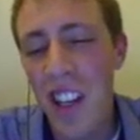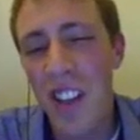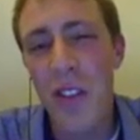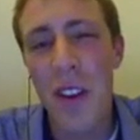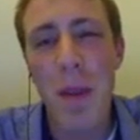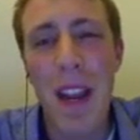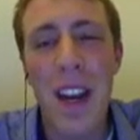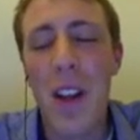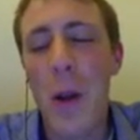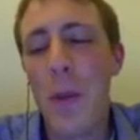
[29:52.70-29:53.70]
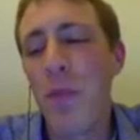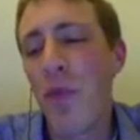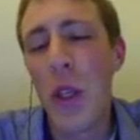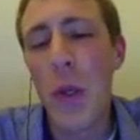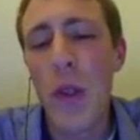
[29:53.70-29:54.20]
remain
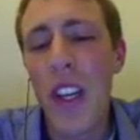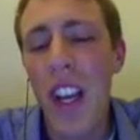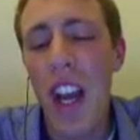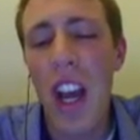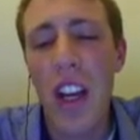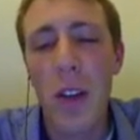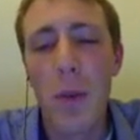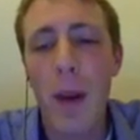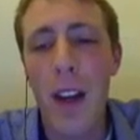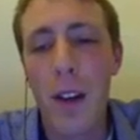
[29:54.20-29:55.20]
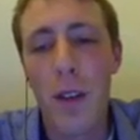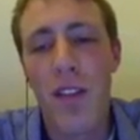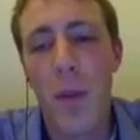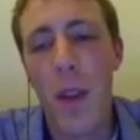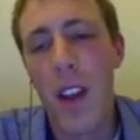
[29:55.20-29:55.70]
using a compiler call
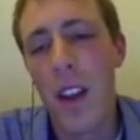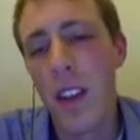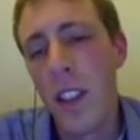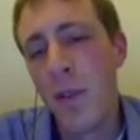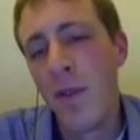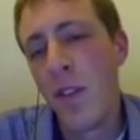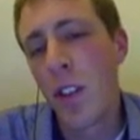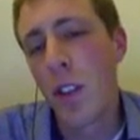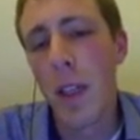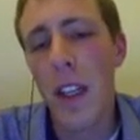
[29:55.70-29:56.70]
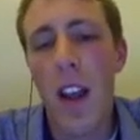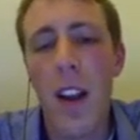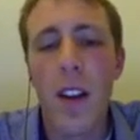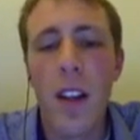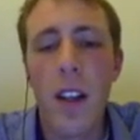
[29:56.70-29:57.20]
from the command line.